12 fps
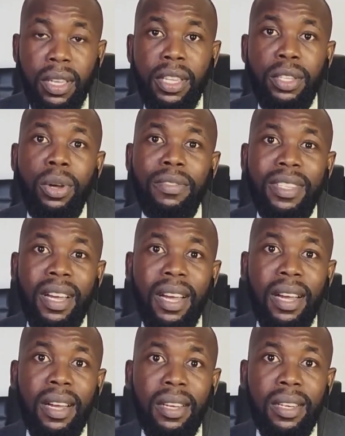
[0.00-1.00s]
any of
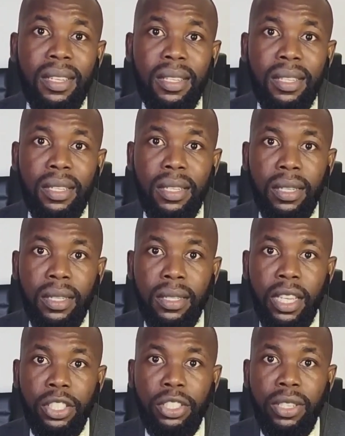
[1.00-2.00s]
their
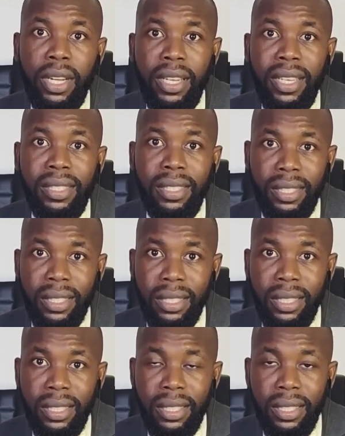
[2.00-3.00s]
Nigerian
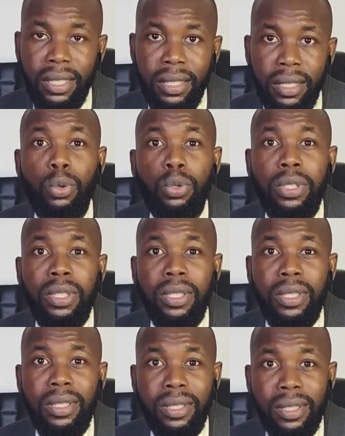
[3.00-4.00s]
entities whose
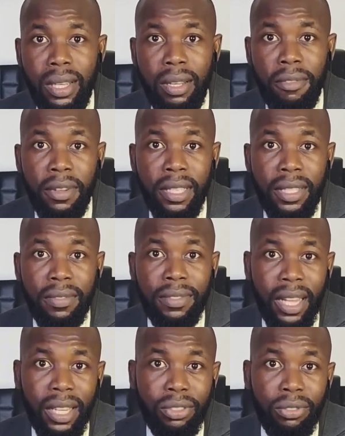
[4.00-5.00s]
effective
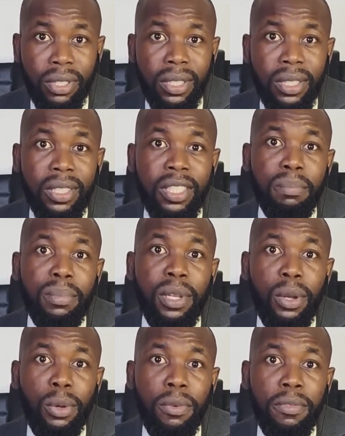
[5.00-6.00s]
tax rate is
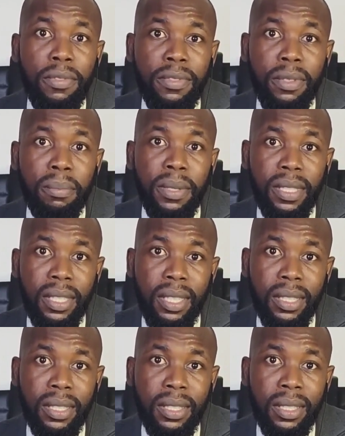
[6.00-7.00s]
below
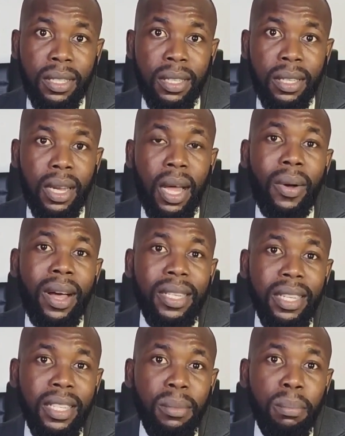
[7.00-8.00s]
15% now
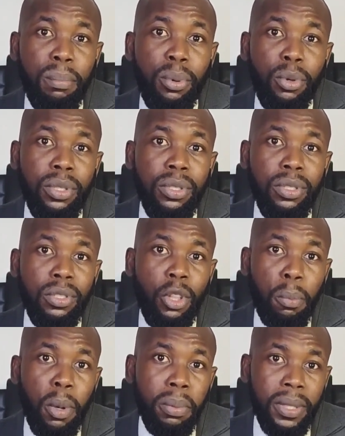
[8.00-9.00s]
has an imposed
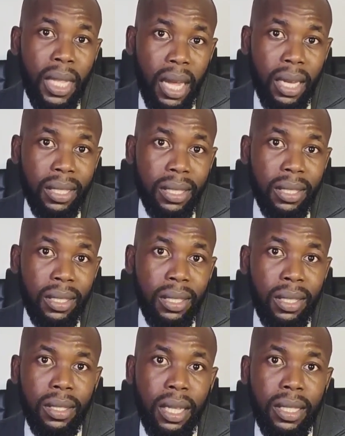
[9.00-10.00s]
top-up tax
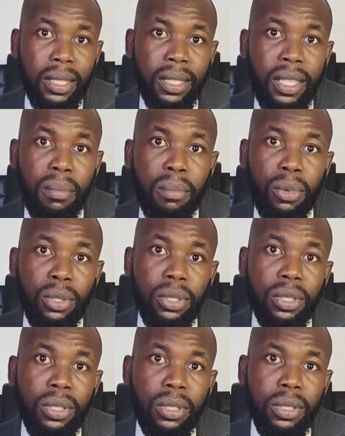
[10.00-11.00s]
that they
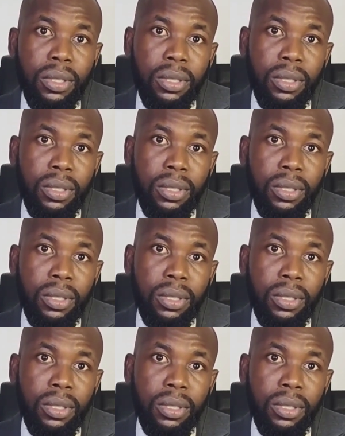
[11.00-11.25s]
must